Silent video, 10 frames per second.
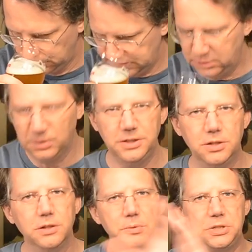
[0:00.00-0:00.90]
That's really
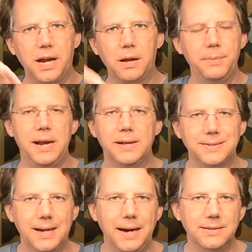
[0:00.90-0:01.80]
so the recycle bin
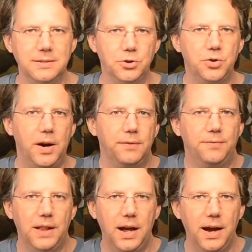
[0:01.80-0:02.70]
outside doesn't
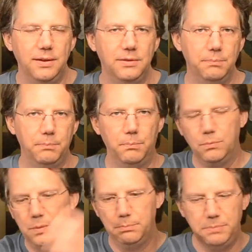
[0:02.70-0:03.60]
attract flies and,
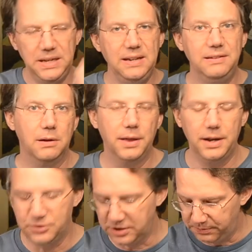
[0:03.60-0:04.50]
and bees and all that
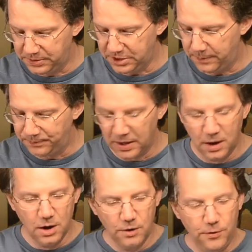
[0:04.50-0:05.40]
other stuff. But so,
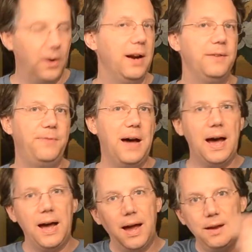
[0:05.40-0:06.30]
four out of
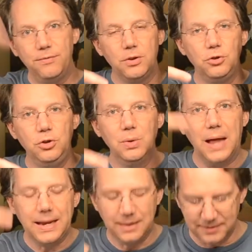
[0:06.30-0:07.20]
five. Do you
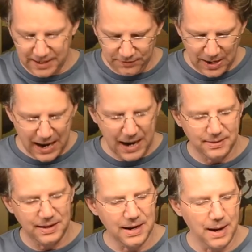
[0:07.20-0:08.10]
like this? Have you
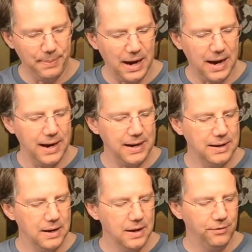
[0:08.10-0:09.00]
had the up
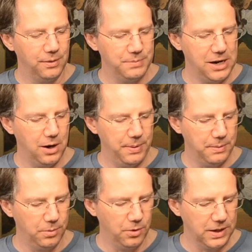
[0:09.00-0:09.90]
high from
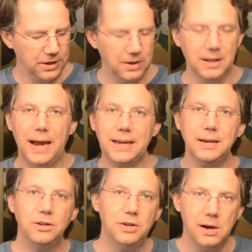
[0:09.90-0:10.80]
Terrapin Brewing. Do you like
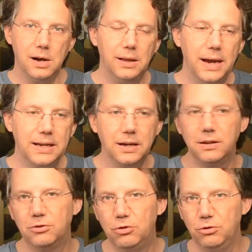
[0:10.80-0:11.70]
it? Do you not like it?
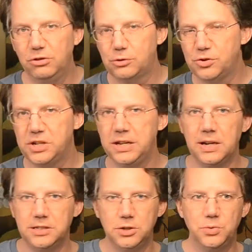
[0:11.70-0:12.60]
It's too citrusy,
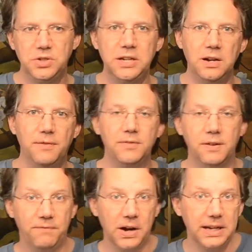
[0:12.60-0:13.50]
not citrusy enough,
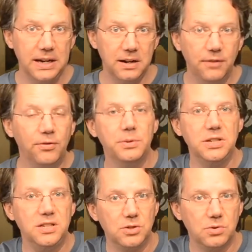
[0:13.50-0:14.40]
not funky enough from the
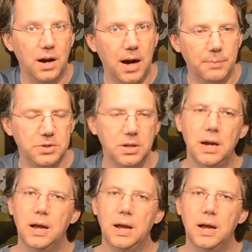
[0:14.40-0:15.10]
Citra hops.